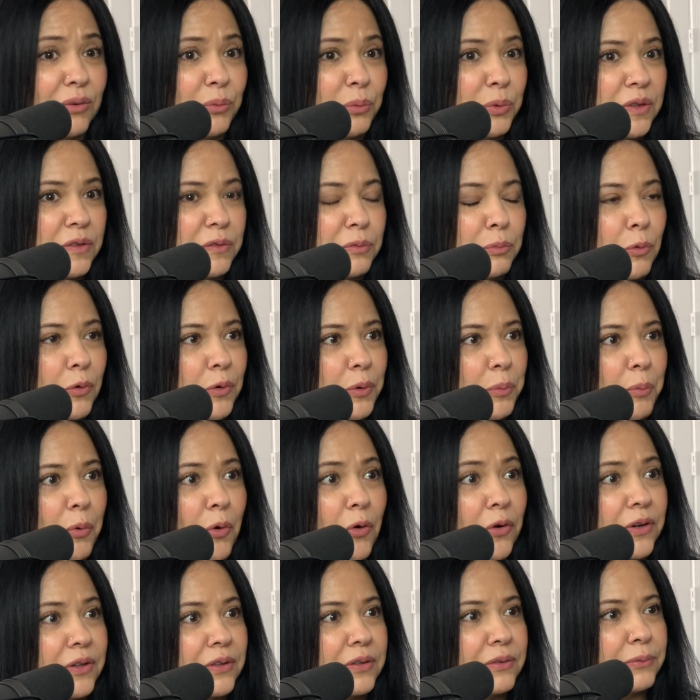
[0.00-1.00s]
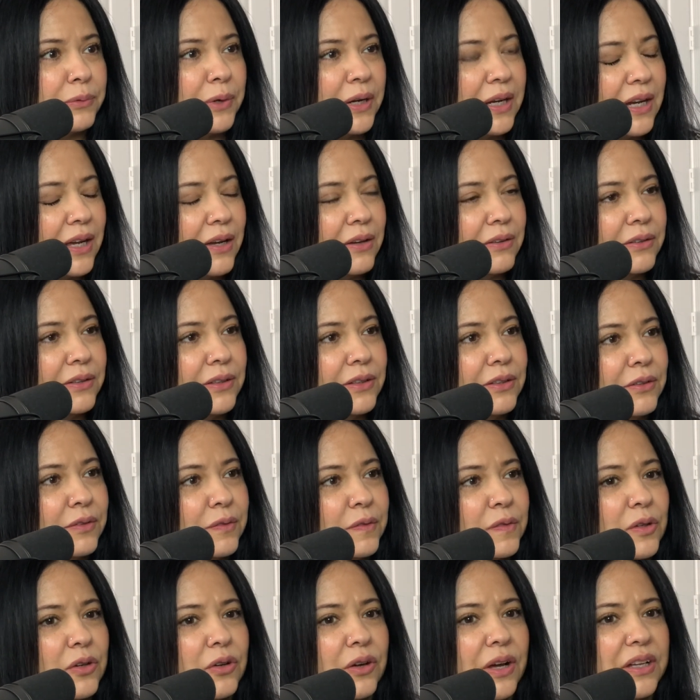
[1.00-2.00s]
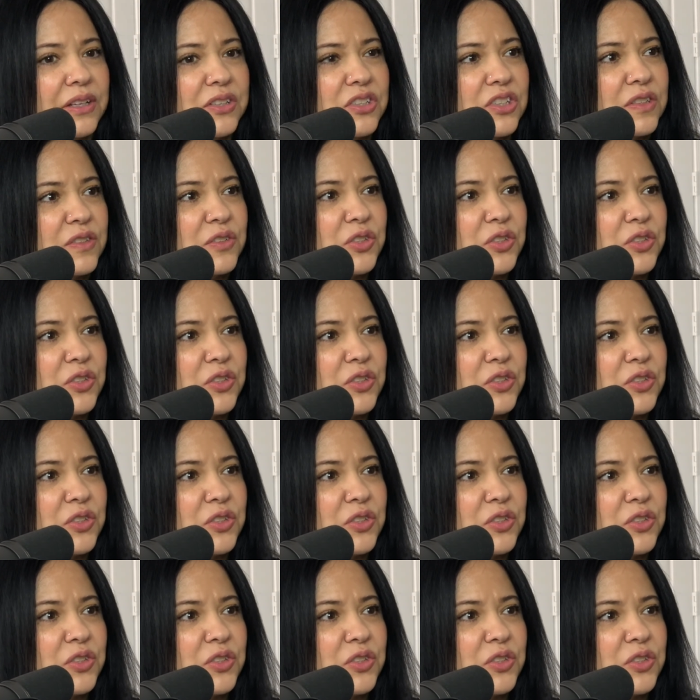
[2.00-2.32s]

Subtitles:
what's more important right now? So I just